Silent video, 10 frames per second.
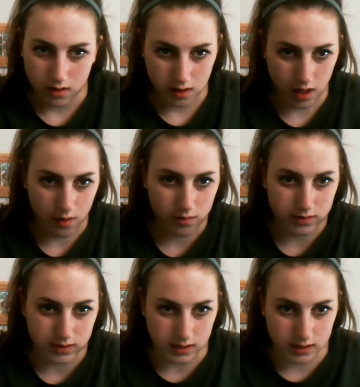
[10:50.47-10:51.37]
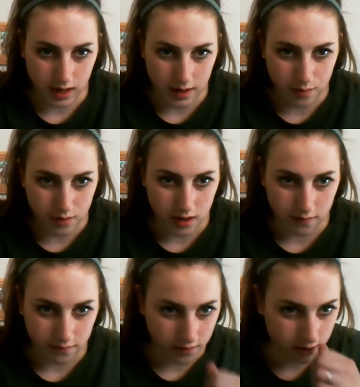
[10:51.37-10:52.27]
Yeah, we'll say type 1
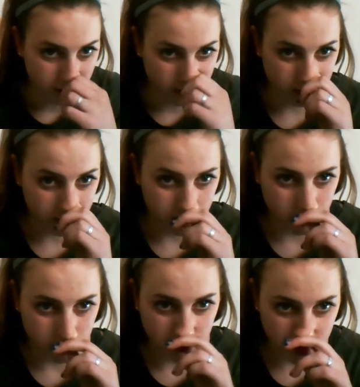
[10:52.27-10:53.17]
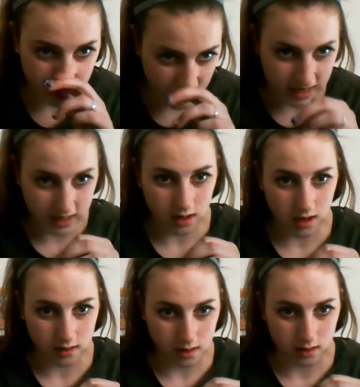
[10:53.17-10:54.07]
error for 8
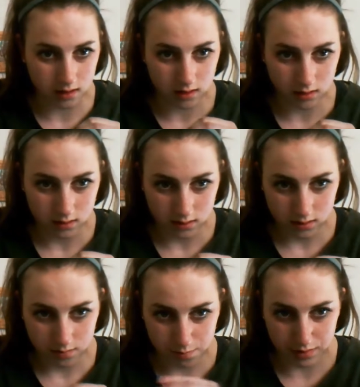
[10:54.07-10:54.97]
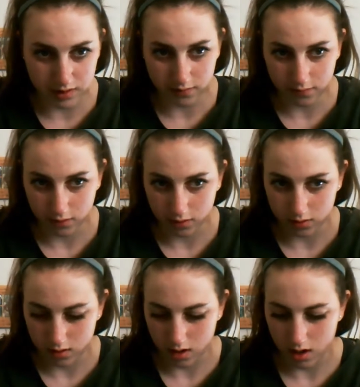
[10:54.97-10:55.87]
and then B
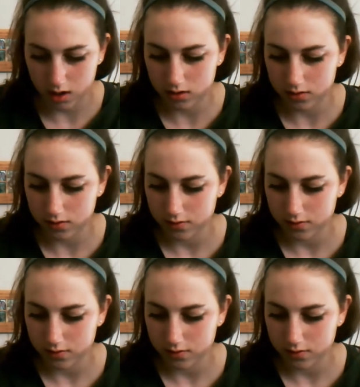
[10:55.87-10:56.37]
for 9.